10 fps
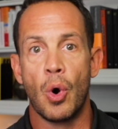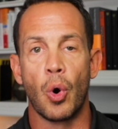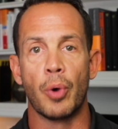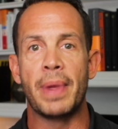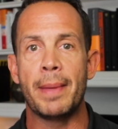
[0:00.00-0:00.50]

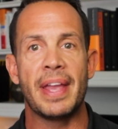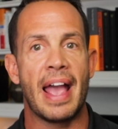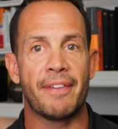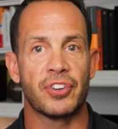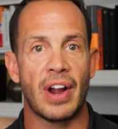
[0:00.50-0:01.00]
Or maybe
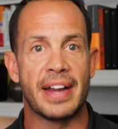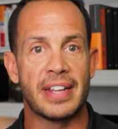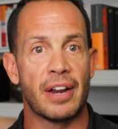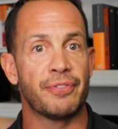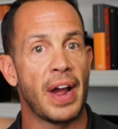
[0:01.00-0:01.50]
after
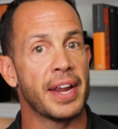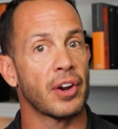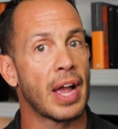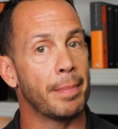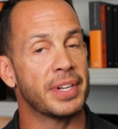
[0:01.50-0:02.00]
identifying
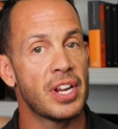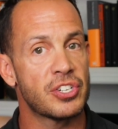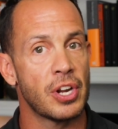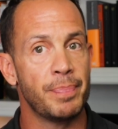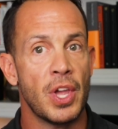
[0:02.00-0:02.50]
your
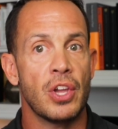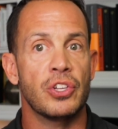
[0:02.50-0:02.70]
competition,